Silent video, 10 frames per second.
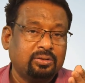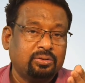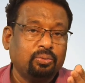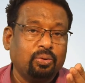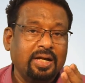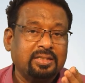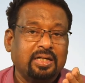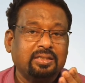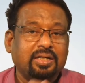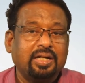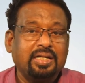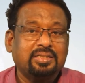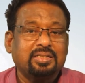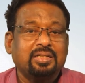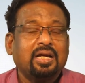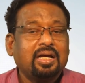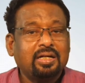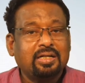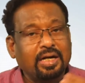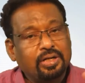2 nights and 3 days is
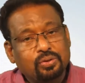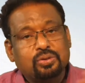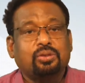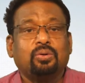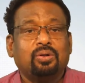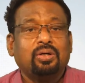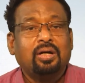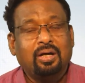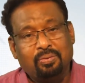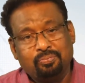reduced by